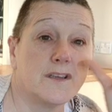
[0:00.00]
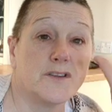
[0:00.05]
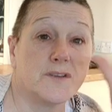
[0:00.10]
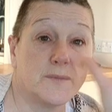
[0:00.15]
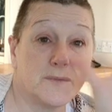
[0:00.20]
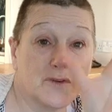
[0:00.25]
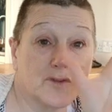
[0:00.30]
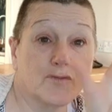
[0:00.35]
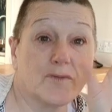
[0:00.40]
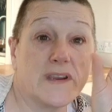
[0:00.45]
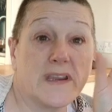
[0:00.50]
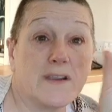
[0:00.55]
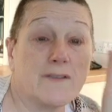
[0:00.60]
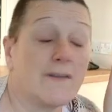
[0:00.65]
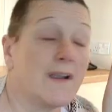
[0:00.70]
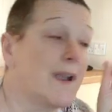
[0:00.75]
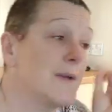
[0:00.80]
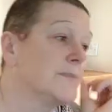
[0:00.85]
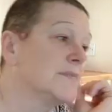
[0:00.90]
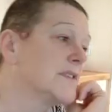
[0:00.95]
screen
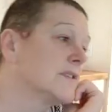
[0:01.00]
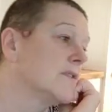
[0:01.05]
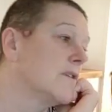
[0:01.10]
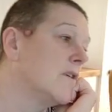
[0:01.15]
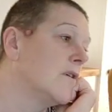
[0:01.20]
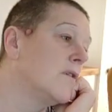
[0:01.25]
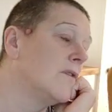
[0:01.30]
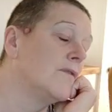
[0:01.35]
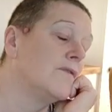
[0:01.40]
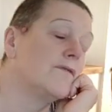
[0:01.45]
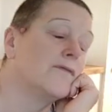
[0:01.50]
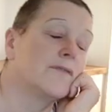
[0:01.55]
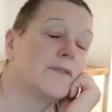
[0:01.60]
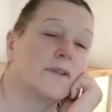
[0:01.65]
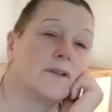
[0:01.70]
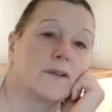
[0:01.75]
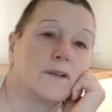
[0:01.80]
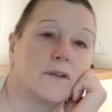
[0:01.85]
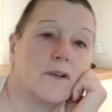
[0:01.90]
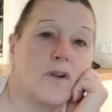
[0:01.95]
grabs of
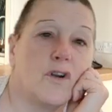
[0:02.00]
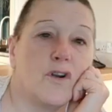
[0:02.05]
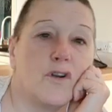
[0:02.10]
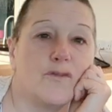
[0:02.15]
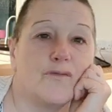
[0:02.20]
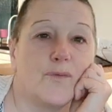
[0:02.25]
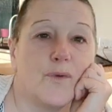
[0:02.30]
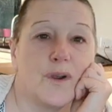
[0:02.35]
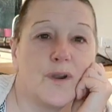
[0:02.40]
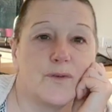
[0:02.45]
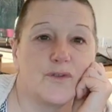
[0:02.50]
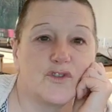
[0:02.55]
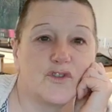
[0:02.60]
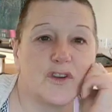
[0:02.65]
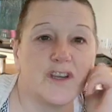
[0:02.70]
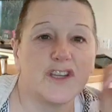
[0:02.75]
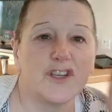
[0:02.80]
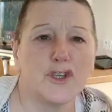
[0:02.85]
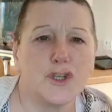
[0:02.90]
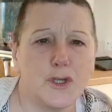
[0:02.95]
what I was
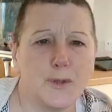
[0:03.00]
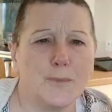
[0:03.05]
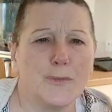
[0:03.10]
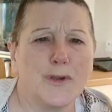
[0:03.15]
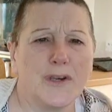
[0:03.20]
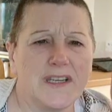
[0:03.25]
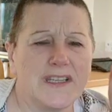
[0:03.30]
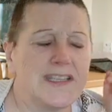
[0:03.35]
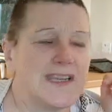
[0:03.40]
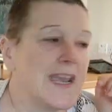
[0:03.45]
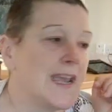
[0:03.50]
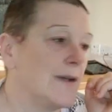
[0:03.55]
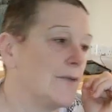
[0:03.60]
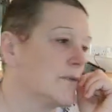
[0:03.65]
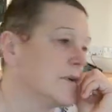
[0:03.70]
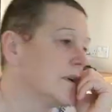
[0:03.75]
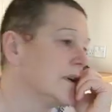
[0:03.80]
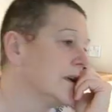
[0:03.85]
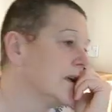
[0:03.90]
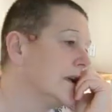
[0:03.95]
trying to do, put it
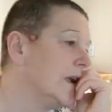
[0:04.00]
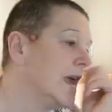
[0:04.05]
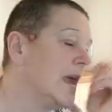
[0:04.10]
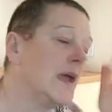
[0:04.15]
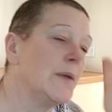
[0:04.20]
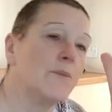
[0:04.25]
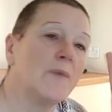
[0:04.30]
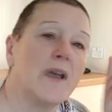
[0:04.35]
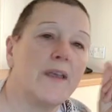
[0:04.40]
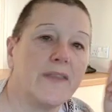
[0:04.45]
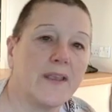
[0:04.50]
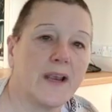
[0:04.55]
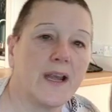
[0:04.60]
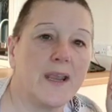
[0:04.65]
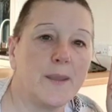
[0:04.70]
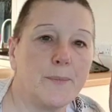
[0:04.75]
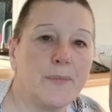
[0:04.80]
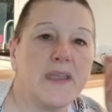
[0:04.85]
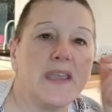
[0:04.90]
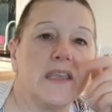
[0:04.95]
down and where the
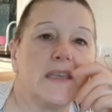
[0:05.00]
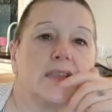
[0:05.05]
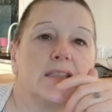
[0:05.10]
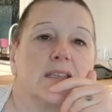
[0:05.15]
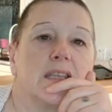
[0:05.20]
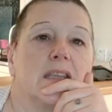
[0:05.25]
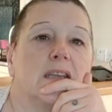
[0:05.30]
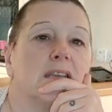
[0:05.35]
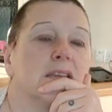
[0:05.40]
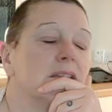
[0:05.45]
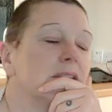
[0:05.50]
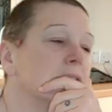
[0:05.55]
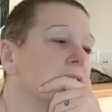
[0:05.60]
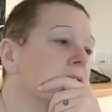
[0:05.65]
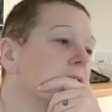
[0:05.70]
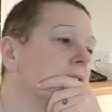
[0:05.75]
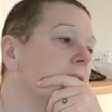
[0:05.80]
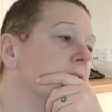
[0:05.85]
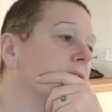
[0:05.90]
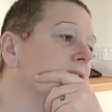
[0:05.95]
clip is and
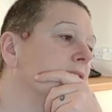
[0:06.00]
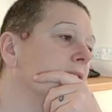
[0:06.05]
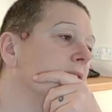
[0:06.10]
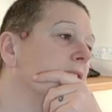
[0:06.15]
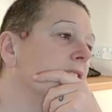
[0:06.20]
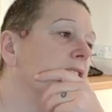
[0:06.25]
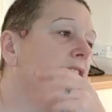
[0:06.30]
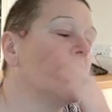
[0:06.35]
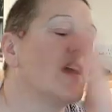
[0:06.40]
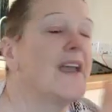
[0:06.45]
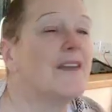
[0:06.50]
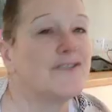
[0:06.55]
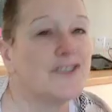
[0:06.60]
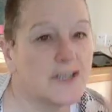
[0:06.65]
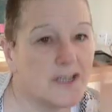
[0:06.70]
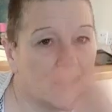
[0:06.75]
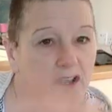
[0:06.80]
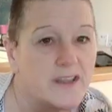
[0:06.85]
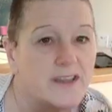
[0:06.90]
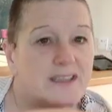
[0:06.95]
everything. And I have
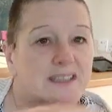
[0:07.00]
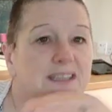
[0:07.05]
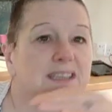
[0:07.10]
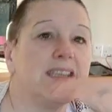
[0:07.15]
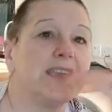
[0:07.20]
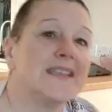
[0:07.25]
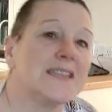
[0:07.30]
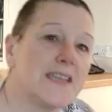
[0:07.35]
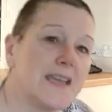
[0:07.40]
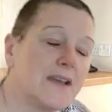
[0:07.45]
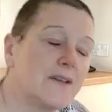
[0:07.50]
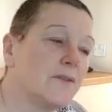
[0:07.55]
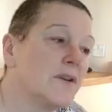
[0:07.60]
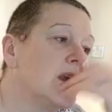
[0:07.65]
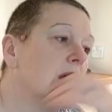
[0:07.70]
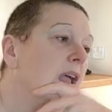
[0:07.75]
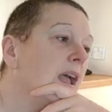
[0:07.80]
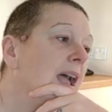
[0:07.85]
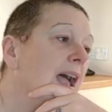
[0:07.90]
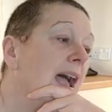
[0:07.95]
to lie the seat down,
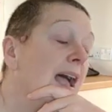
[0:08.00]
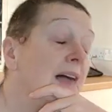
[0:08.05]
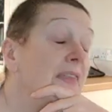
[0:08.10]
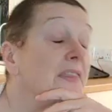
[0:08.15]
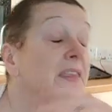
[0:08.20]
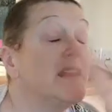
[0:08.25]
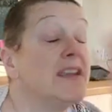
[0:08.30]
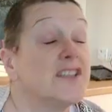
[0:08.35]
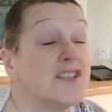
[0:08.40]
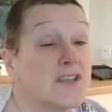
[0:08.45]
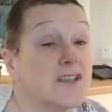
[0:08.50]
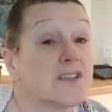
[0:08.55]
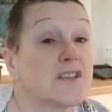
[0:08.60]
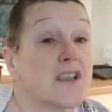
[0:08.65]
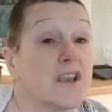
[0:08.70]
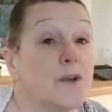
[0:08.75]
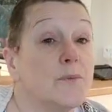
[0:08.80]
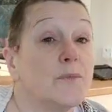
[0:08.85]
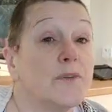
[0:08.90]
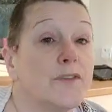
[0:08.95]
and it does
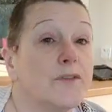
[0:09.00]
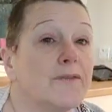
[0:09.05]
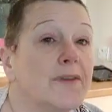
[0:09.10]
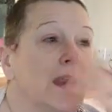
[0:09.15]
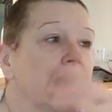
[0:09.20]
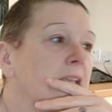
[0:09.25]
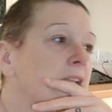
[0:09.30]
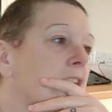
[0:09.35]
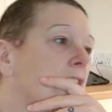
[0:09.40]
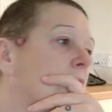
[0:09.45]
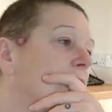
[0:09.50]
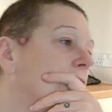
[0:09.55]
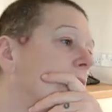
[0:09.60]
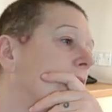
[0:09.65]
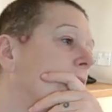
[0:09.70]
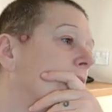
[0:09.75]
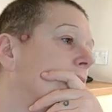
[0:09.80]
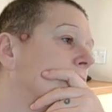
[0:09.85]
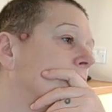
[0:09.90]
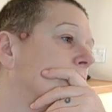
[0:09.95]
come with a rain
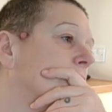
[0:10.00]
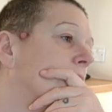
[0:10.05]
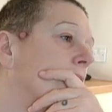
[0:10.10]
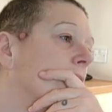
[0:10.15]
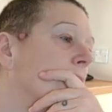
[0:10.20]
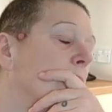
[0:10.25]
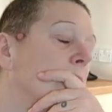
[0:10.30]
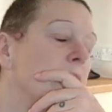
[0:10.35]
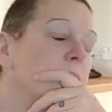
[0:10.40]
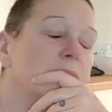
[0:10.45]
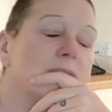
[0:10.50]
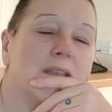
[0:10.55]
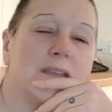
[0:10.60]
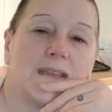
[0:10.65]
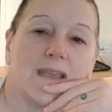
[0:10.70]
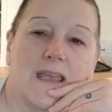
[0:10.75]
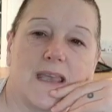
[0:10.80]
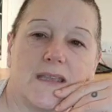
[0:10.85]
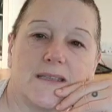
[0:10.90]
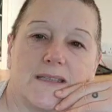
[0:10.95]
cover. So who
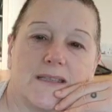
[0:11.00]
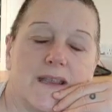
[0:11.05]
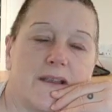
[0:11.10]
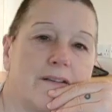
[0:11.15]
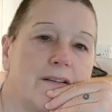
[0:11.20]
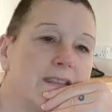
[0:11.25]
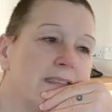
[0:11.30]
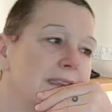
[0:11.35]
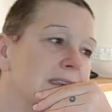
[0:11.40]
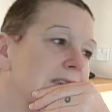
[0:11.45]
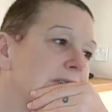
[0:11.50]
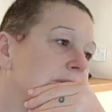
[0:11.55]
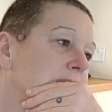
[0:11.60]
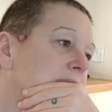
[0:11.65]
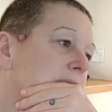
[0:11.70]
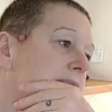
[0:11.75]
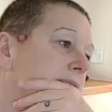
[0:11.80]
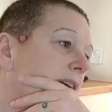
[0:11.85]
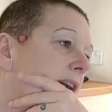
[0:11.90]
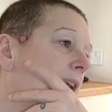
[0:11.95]
said that? Sarah, I think you
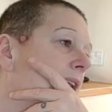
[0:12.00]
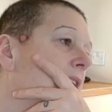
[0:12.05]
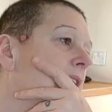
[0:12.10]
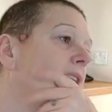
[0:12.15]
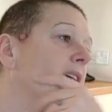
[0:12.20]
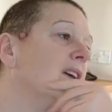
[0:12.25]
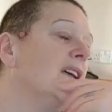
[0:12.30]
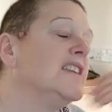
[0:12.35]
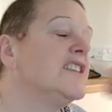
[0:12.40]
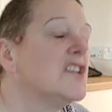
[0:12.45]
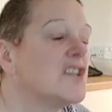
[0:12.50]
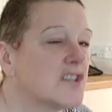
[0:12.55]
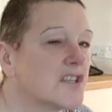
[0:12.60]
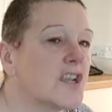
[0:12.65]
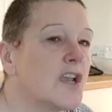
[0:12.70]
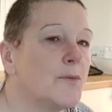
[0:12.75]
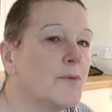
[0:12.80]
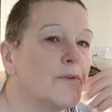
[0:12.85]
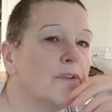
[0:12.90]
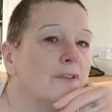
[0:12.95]
said that. It does
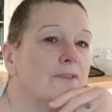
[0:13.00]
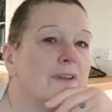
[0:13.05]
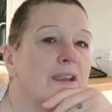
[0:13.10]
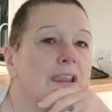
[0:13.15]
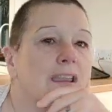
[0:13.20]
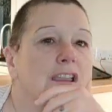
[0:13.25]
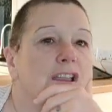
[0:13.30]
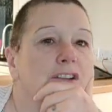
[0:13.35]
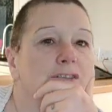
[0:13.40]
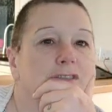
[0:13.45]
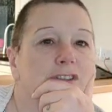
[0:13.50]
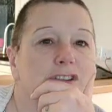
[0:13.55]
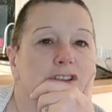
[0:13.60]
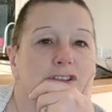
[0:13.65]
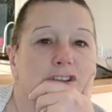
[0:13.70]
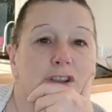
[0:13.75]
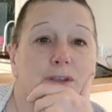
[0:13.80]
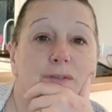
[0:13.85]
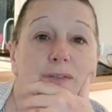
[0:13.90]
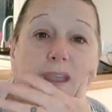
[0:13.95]
come with a rain cover.
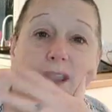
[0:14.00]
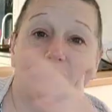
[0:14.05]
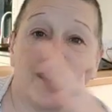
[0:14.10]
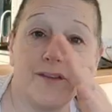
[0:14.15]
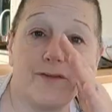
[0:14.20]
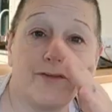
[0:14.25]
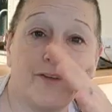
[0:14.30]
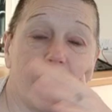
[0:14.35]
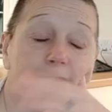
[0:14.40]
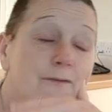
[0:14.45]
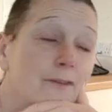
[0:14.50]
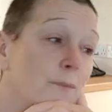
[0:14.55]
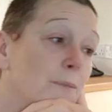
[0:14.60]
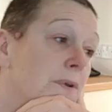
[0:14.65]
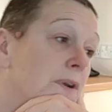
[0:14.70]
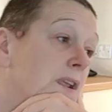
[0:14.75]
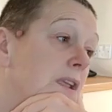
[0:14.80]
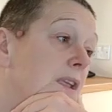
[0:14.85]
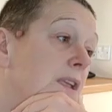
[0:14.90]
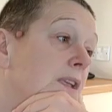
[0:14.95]
So thank you for
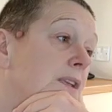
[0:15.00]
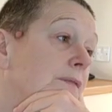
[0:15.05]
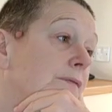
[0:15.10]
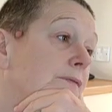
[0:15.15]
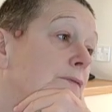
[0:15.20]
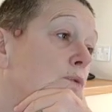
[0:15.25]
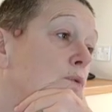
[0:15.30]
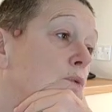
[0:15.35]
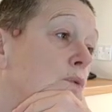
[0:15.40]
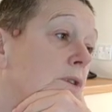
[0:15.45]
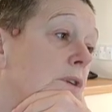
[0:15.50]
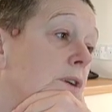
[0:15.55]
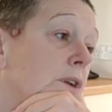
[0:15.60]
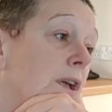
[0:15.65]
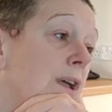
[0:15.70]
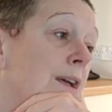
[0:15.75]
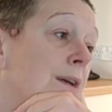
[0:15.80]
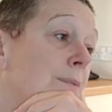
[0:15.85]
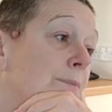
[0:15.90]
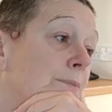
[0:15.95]
everybody for
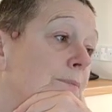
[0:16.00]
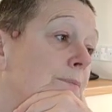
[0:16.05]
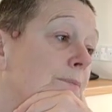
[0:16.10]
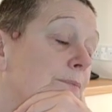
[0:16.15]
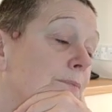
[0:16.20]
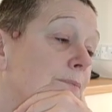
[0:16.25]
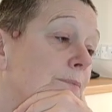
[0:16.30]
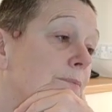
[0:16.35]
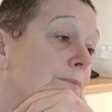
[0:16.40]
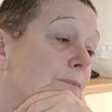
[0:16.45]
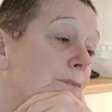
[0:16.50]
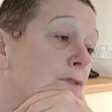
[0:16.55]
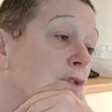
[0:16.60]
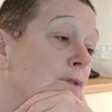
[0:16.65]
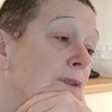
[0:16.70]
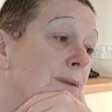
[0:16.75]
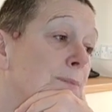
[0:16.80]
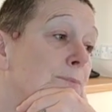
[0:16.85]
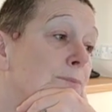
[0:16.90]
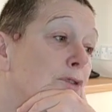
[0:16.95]

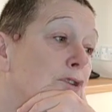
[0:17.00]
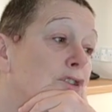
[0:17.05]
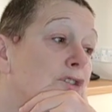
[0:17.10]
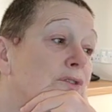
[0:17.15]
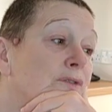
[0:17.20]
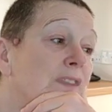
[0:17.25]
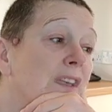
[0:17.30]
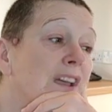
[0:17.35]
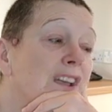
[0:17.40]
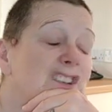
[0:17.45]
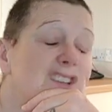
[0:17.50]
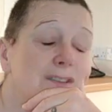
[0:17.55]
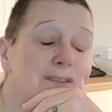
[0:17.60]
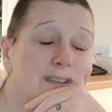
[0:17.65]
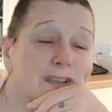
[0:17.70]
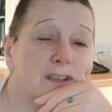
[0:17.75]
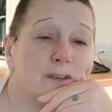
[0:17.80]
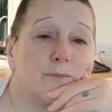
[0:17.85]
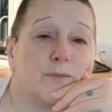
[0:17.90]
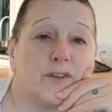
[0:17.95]
your input on that. I don't
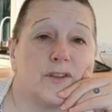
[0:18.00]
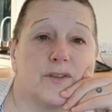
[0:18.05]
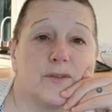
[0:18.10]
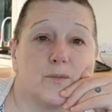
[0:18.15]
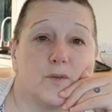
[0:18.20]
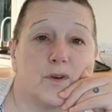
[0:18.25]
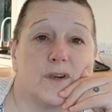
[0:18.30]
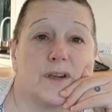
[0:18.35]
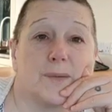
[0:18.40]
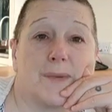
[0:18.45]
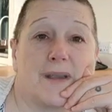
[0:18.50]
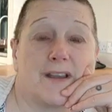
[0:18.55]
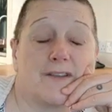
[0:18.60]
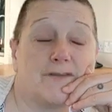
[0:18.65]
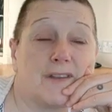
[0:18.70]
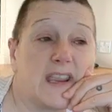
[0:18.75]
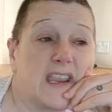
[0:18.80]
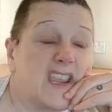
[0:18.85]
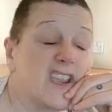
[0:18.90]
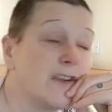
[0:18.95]
think I'm worried
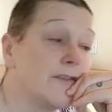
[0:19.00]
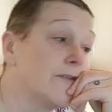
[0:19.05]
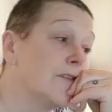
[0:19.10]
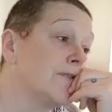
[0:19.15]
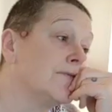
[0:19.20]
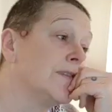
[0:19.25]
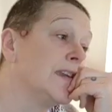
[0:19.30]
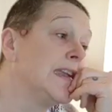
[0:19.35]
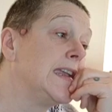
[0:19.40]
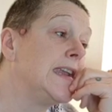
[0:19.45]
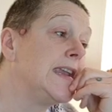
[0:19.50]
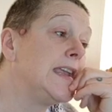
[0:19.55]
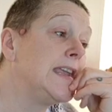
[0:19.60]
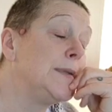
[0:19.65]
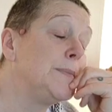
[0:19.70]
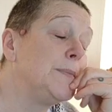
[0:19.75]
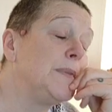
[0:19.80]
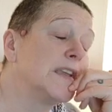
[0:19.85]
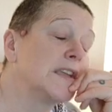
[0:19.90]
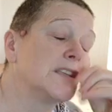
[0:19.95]
about a rain cover
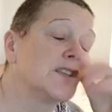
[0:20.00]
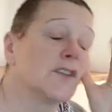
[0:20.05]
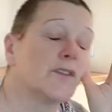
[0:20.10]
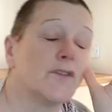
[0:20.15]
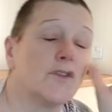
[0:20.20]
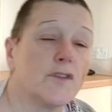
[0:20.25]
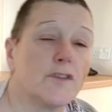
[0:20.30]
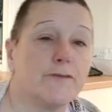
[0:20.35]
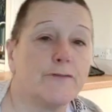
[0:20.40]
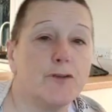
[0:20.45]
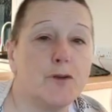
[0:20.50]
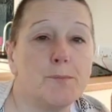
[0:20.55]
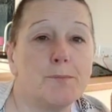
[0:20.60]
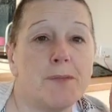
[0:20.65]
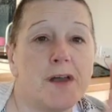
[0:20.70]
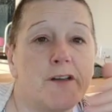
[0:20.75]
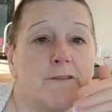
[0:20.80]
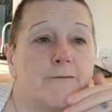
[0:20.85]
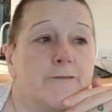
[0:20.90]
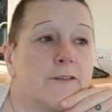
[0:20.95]
really, because I've got the foot
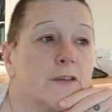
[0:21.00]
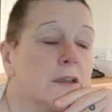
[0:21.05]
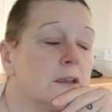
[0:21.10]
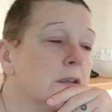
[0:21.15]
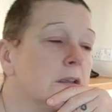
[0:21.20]
muff.